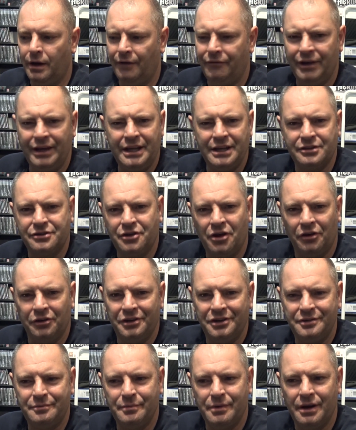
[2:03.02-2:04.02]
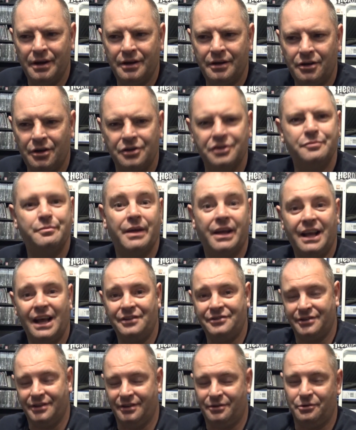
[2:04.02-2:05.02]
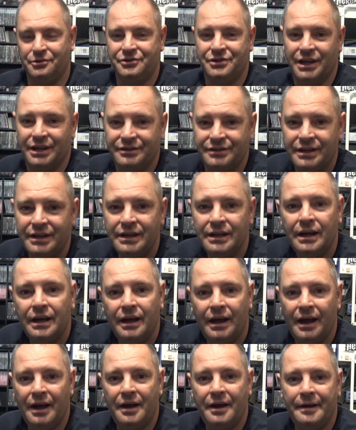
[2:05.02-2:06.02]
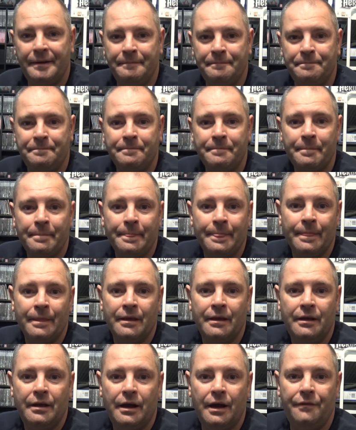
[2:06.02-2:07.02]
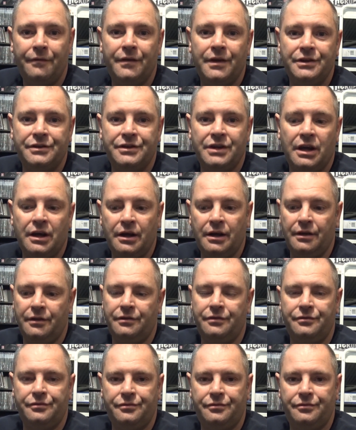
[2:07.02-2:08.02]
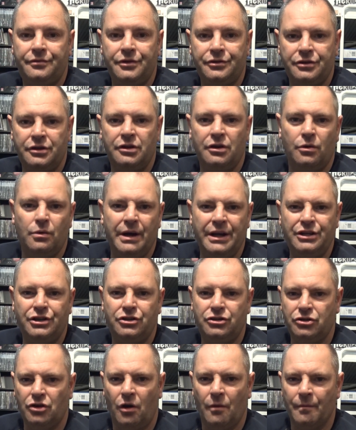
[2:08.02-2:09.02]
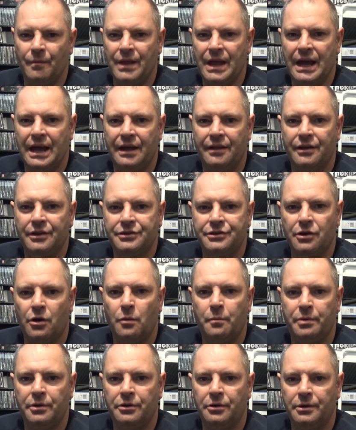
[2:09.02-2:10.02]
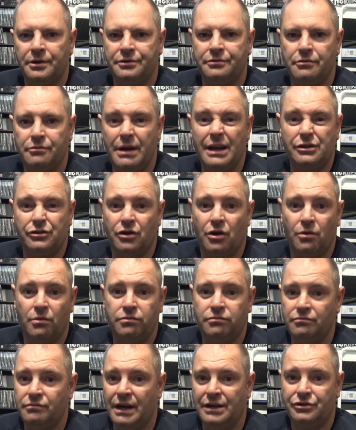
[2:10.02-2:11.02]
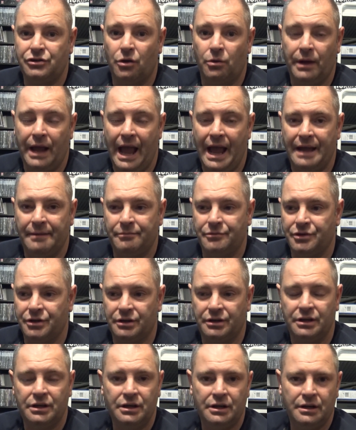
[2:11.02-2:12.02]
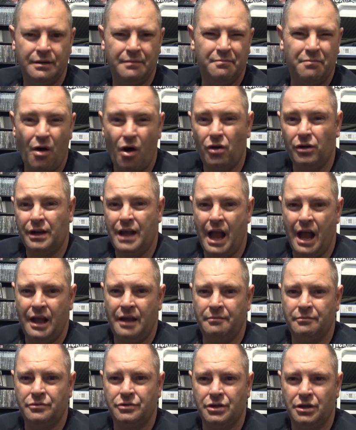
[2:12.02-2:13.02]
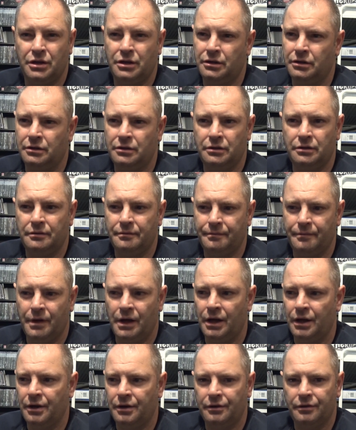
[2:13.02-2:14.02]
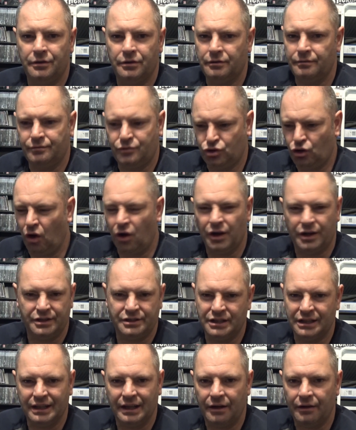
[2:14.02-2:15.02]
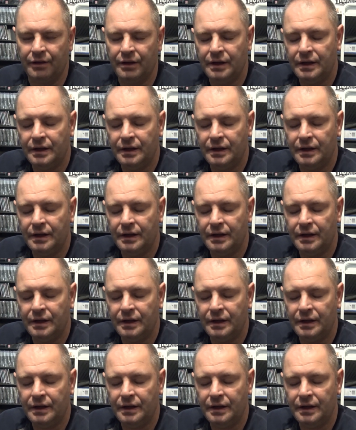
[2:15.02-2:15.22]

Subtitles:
think it's Consiborough Castle, of course it is. And there's a newish shop there that's open. It's retro games and board games and toys and a little